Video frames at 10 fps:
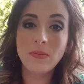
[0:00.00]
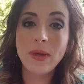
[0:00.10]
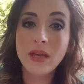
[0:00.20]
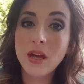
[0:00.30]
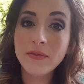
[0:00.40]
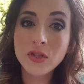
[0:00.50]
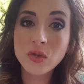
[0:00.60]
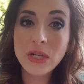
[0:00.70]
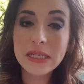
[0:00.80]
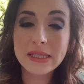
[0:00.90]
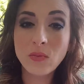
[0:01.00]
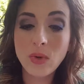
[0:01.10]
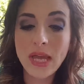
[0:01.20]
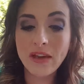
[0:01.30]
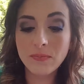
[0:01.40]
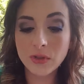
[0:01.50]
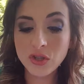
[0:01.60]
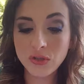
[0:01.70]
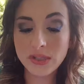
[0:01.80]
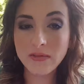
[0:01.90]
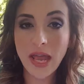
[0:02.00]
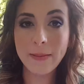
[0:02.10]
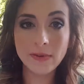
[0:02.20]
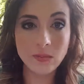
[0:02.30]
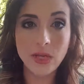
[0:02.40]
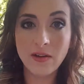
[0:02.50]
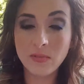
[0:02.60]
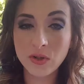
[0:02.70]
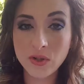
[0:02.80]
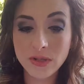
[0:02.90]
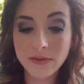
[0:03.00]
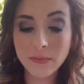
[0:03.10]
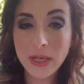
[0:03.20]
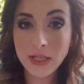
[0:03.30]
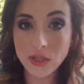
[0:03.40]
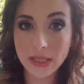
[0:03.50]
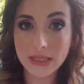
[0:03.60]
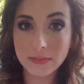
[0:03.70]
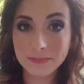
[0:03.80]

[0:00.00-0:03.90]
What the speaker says: pick off the trees. And we have bushels of apples and we have bushels of peaches.